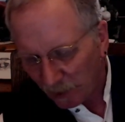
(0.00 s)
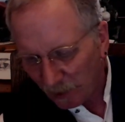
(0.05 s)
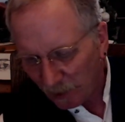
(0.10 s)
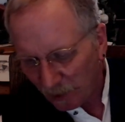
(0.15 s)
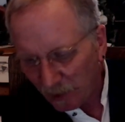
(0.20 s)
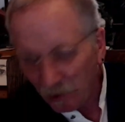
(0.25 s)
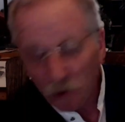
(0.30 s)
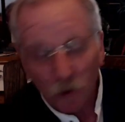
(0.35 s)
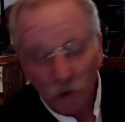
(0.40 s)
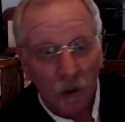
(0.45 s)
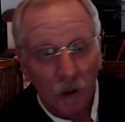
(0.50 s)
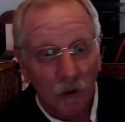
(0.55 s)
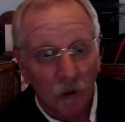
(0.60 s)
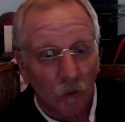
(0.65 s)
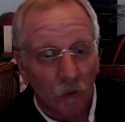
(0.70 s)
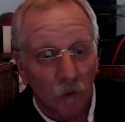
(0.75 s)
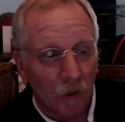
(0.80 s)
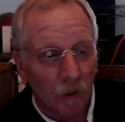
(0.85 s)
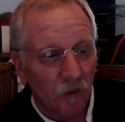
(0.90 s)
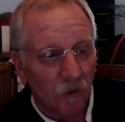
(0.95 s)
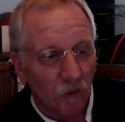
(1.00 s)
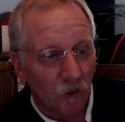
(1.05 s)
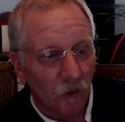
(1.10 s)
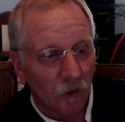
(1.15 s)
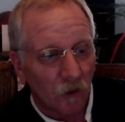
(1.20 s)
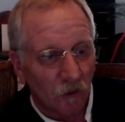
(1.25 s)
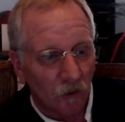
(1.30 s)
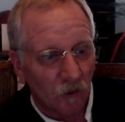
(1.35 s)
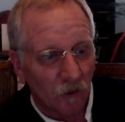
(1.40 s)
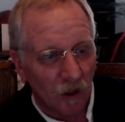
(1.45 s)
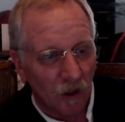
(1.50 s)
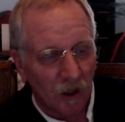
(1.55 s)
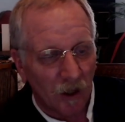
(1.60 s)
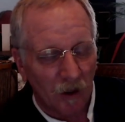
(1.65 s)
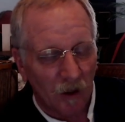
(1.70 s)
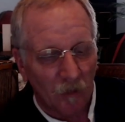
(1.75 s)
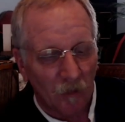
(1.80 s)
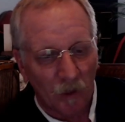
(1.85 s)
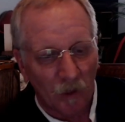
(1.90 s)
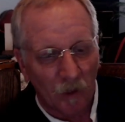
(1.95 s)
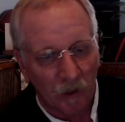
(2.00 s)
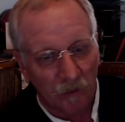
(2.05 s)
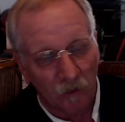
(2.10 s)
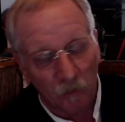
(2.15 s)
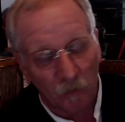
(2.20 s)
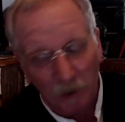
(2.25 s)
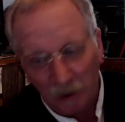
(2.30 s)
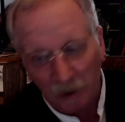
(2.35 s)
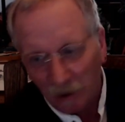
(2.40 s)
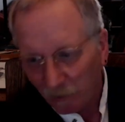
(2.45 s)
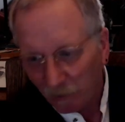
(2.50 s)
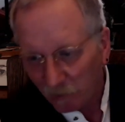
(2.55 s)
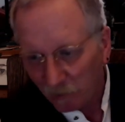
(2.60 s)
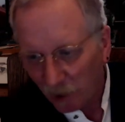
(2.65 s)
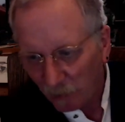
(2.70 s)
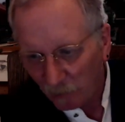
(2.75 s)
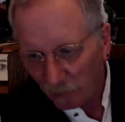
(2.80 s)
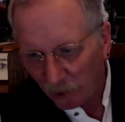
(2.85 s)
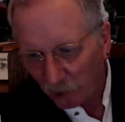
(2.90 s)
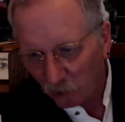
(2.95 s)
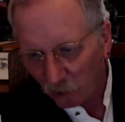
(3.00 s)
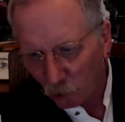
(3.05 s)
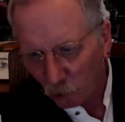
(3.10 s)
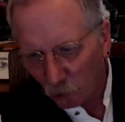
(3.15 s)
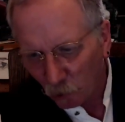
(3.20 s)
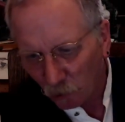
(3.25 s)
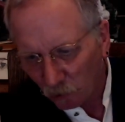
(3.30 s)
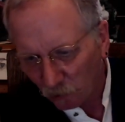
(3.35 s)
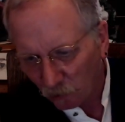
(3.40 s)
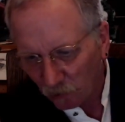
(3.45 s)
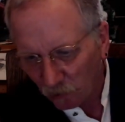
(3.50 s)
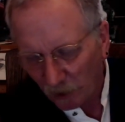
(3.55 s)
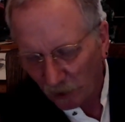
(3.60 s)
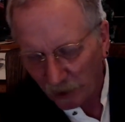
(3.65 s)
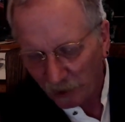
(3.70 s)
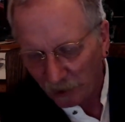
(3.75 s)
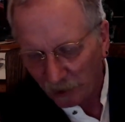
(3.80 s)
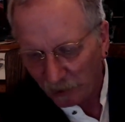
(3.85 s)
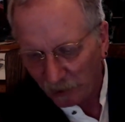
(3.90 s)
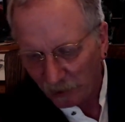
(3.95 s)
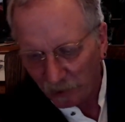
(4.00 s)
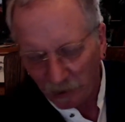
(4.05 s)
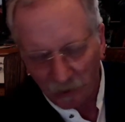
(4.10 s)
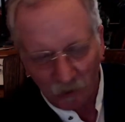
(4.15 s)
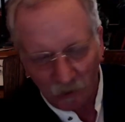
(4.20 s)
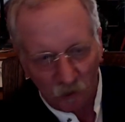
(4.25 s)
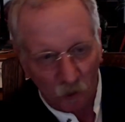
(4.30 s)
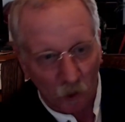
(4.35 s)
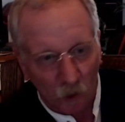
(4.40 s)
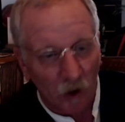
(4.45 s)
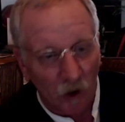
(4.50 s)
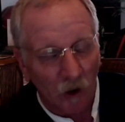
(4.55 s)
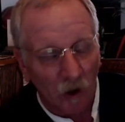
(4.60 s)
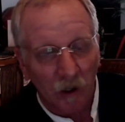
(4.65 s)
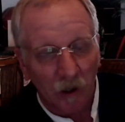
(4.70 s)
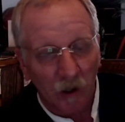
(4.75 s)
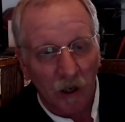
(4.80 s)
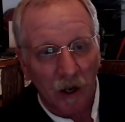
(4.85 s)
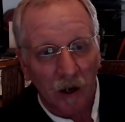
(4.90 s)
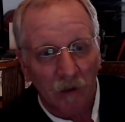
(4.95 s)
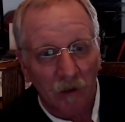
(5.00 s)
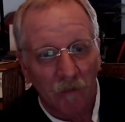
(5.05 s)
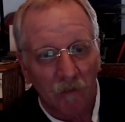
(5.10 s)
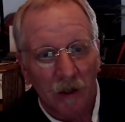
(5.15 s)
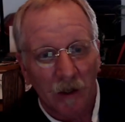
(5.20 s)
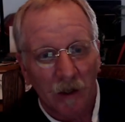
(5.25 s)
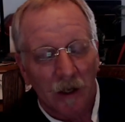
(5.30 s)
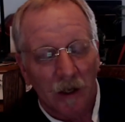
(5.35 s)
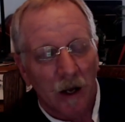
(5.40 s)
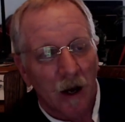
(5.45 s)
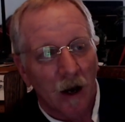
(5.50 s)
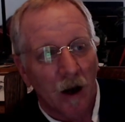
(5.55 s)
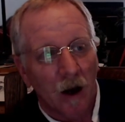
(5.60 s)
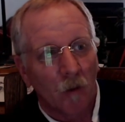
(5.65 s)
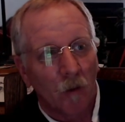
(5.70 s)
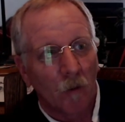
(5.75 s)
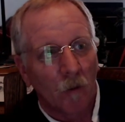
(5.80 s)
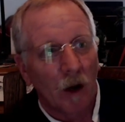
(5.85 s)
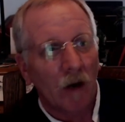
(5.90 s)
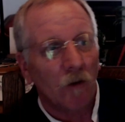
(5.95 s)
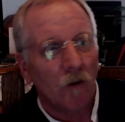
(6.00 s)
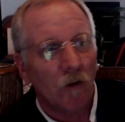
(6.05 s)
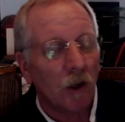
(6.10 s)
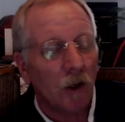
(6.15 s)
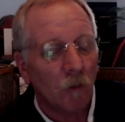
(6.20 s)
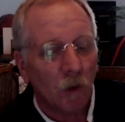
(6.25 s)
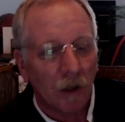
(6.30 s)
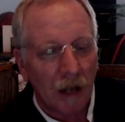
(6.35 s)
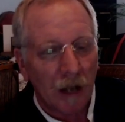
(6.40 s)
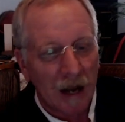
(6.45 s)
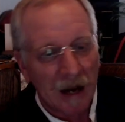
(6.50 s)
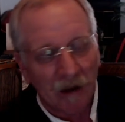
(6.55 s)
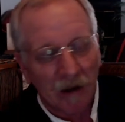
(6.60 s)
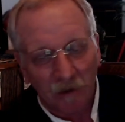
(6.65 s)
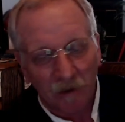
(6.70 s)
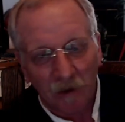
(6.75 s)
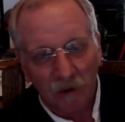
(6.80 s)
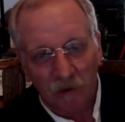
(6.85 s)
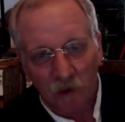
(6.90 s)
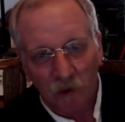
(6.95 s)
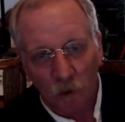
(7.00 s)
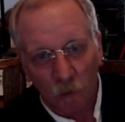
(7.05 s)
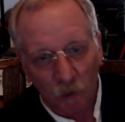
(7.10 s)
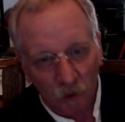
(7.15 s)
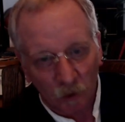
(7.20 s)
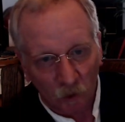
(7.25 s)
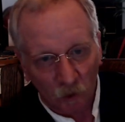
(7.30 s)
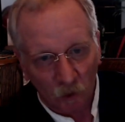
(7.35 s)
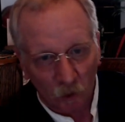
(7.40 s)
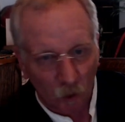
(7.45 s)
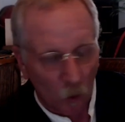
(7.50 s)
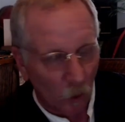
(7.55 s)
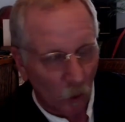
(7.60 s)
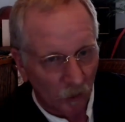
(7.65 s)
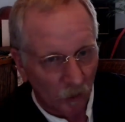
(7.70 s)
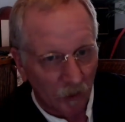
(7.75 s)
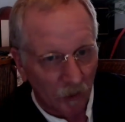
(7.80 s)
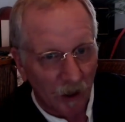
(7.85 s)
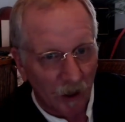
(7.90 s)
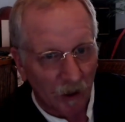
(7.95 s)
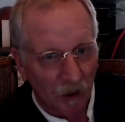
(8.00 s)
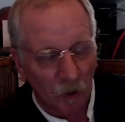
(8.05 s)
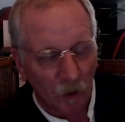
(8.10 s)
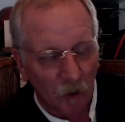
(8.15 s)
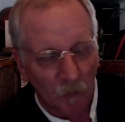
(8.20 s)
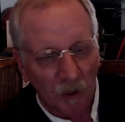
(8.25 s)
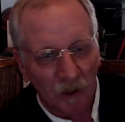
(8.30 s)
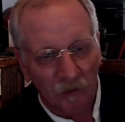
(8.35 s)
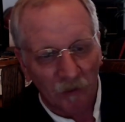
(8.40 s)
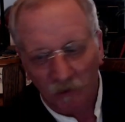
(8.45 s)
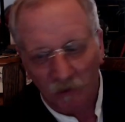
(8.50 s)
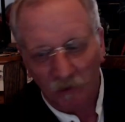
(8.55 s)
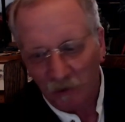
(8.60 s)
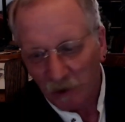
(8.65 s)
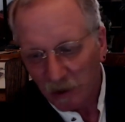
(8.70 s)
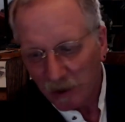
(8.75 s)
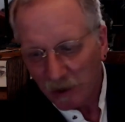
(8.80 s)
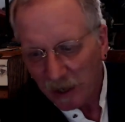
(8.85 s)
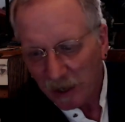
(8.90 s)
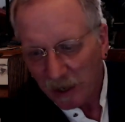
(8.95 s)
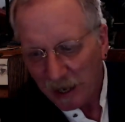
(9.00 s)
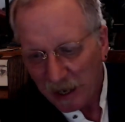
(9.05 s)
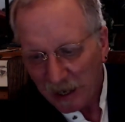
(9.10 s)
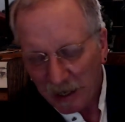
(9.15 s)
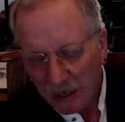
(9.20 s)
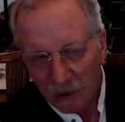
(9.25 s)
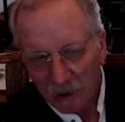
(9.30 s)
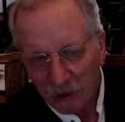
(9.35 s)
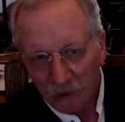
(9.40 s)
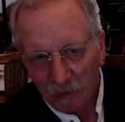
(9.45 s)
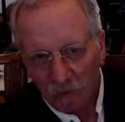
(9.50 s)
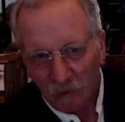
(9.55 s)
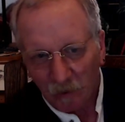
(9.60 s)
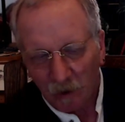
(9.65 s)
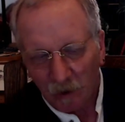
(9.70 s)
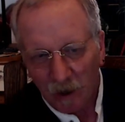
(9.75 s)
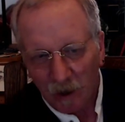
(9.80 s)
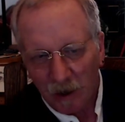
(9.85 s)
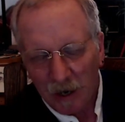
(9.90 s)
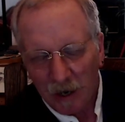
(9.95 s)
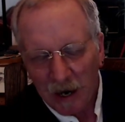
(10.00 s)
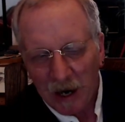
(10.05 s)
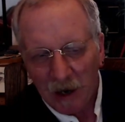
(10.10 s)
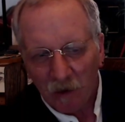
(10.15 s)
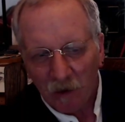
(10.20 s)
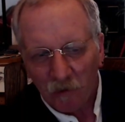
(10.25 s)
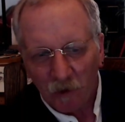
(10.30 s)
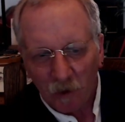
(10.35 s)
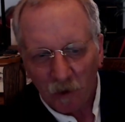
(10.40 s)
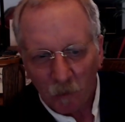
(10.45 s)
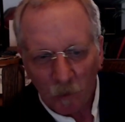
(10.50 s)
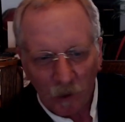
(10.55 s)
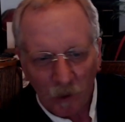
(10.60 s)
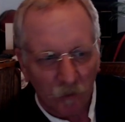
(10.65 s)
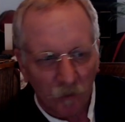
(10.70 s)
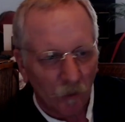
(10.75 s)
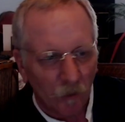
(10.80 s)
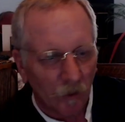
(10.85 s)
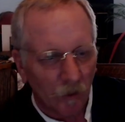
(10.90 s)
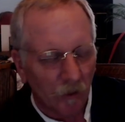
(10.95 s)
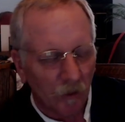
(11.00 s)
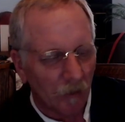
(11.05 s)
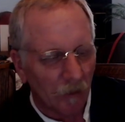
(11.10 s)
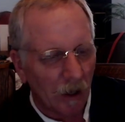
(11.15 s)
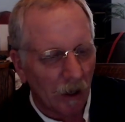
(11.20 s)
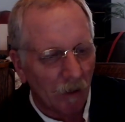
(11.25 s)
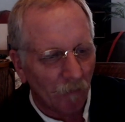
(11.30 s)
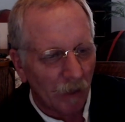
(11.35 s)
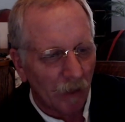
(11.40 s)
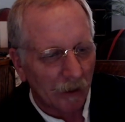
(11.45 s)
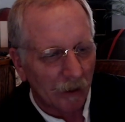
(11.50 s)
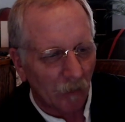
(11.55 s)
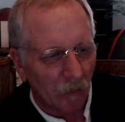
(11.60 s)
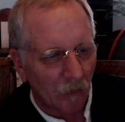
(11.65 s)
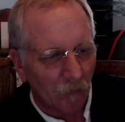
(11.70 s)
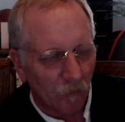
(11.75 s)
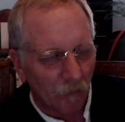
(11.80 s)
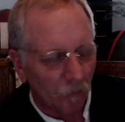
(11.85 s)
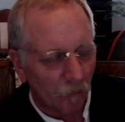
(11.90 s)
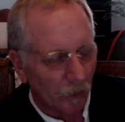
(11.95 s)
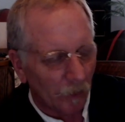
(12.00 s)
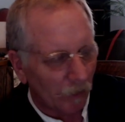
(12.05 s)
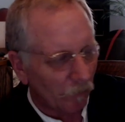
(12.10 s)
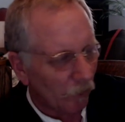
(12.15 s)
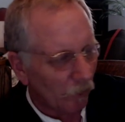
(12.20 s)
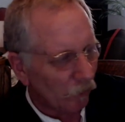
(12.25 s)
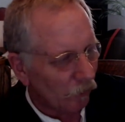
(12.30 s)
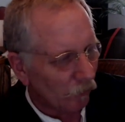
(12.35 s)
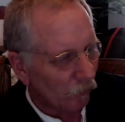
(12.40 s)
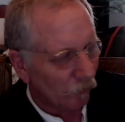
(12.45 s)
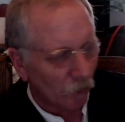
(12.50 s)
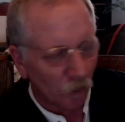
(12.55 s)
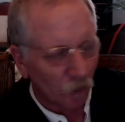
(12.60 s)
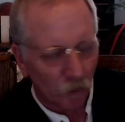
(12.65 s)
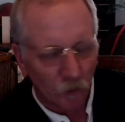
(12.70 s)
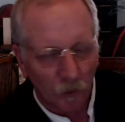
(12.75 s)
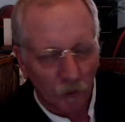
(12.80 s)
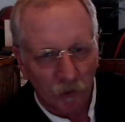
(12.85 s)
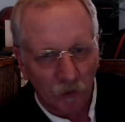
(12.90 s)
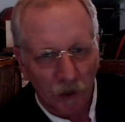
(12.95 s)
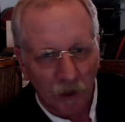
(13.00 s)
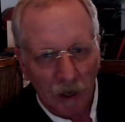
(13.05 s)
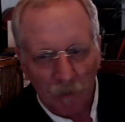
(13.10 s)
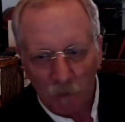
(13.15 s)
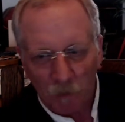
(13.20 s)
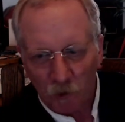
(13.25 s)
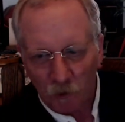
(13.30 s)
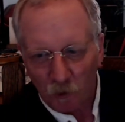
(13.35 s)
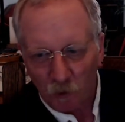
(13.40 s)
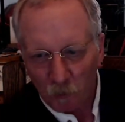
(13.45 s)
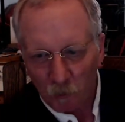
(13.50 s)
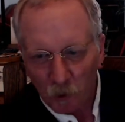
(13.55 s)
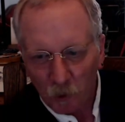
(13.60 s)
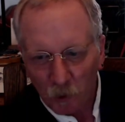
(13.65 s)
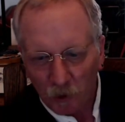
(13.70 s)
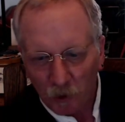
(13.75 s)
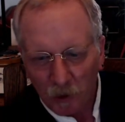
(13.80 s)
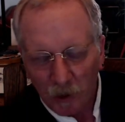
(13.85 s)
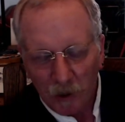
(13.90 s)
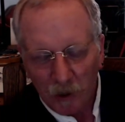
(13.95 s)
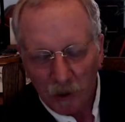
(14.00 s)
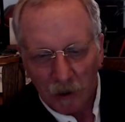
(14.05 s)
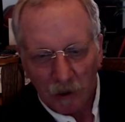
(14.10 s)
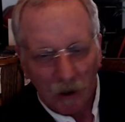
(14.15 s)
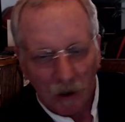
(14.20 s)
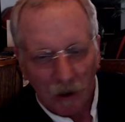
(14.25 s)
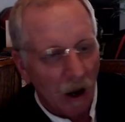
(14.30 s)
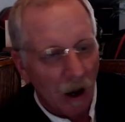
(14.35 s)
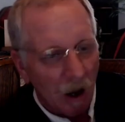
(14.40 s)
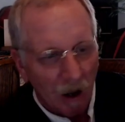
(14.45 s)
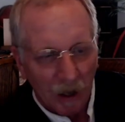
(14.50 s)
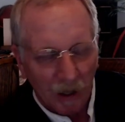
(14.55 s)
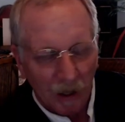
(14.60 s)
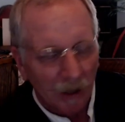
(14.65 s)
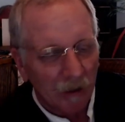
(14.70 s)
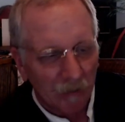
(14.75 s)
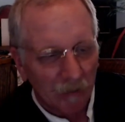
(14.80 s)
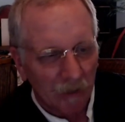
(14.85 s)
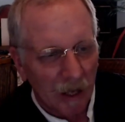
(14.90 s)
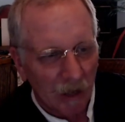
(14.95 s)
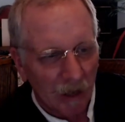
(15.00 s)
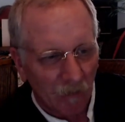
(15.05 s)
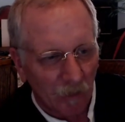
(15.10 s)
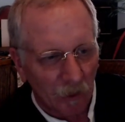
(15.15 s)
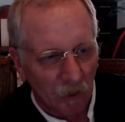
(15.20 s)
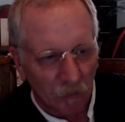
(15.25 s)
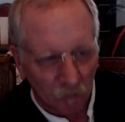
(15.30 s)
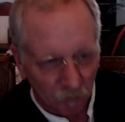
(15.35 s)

In doing the research, I spent a lot of time in the Historical Society, the Arizona Archive. I was able to access the original court documents. And as I went through it, in fact, when I wrote the first 3 chapters of the book, I have